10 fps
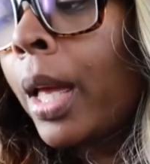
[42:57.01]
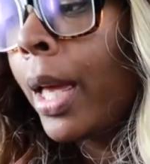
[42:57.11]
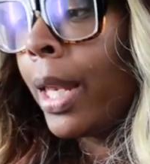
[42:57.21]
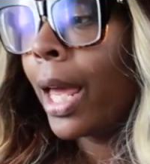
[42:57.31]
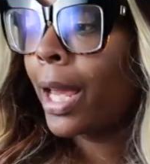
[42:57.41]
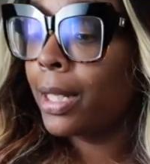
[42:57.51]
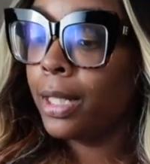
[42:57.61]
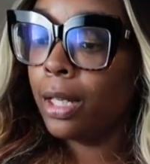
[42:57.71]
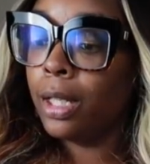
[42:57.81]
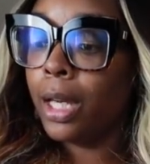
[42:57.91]
And like I
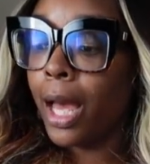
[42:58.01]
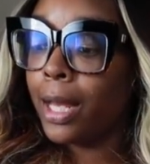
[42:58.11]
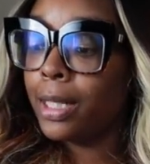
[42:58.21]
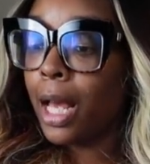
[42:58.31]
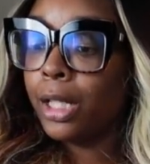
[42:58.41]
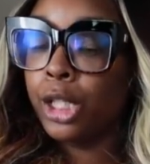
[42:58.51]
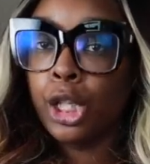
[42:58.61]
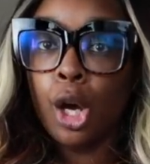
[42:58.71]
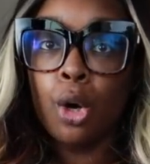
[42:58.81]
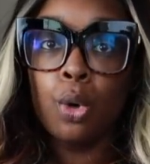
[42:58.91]
tell you guys, I
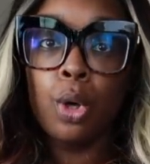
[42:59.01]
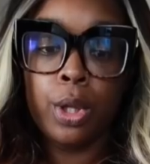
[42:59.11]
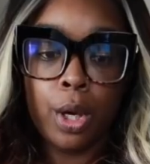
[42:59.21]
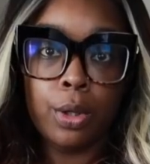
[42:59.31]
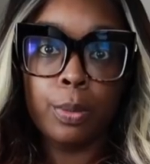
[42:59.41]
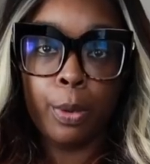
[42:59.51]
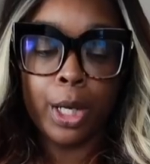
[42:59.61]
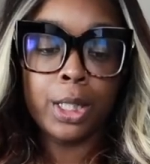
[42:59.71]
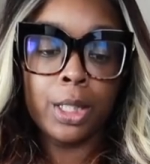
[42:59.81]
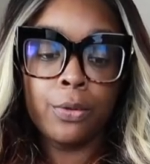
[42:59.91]
show those
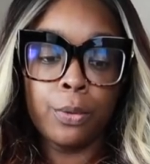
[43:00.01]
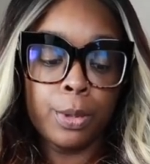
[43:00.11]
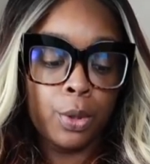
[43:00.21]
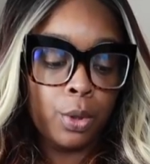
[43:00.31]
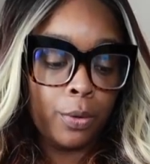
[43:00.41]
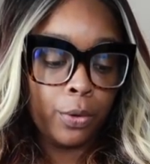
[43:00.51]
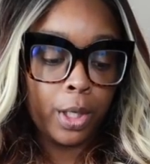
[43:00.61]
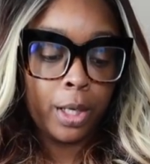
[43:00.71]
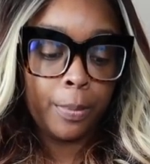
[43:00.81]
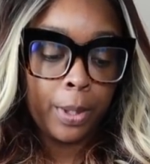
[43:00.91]
bracelets from two
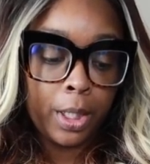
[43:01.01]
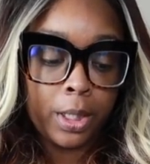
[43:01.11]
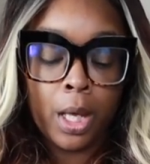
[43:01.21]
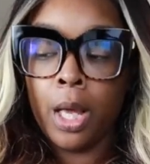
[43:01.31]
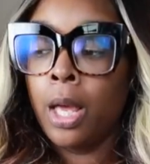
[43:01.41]
different companies.